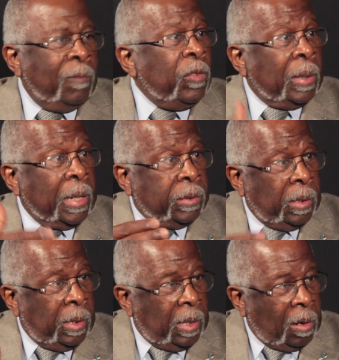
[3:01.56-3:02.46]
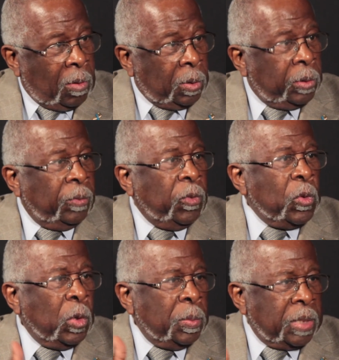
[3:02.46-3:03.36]
fill out all of the
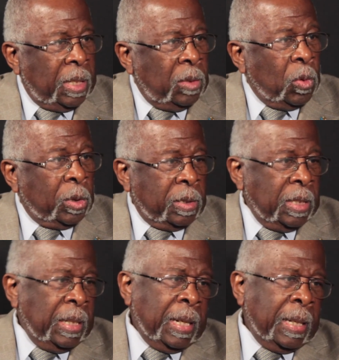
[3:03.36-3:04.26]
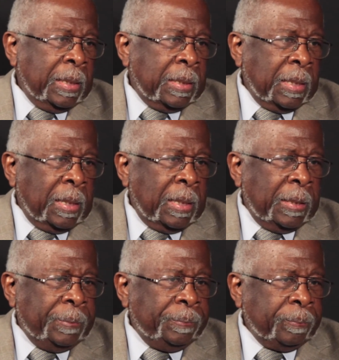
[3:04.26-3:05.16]
forms in order to get
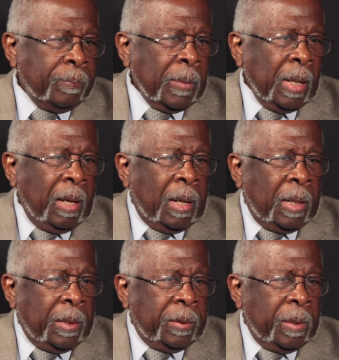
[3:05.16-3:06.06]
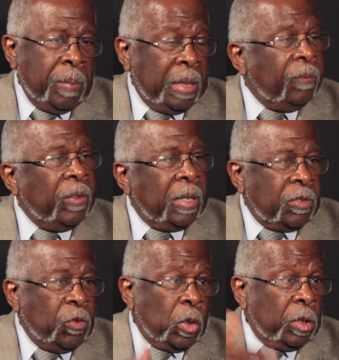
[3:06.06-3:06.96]
the benefits
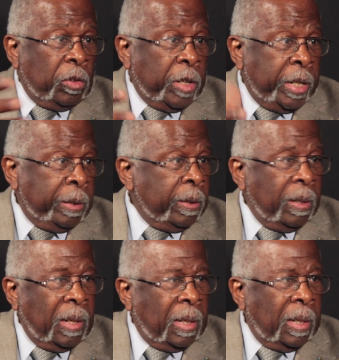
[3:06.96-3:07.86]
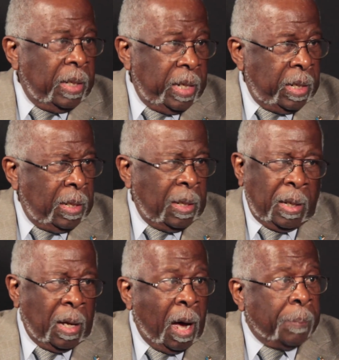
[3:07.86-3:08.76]
for greater
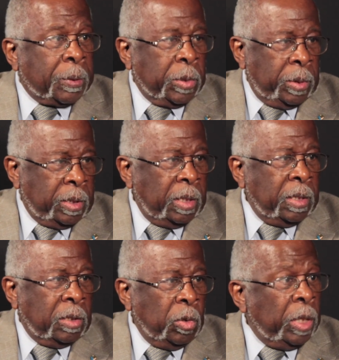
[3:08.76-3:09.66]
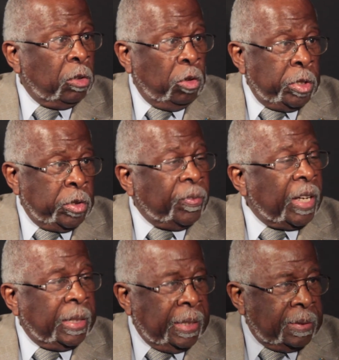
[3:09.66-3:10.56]
opportunities to increase your
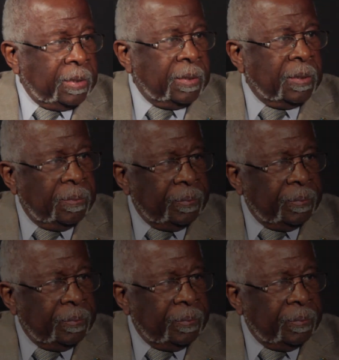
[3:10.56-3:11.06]
finances.